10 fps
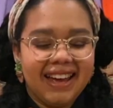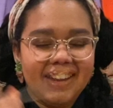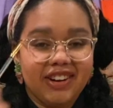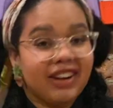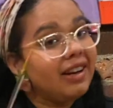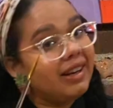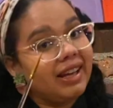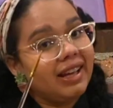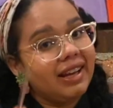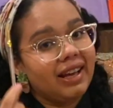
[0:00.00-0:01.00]
you're gonna
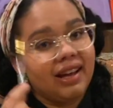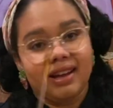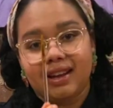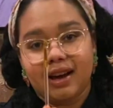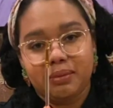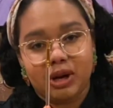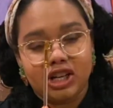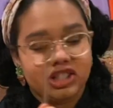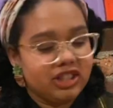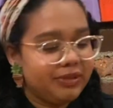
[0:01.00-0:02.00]
need a
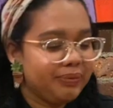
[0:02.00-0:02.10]
brush,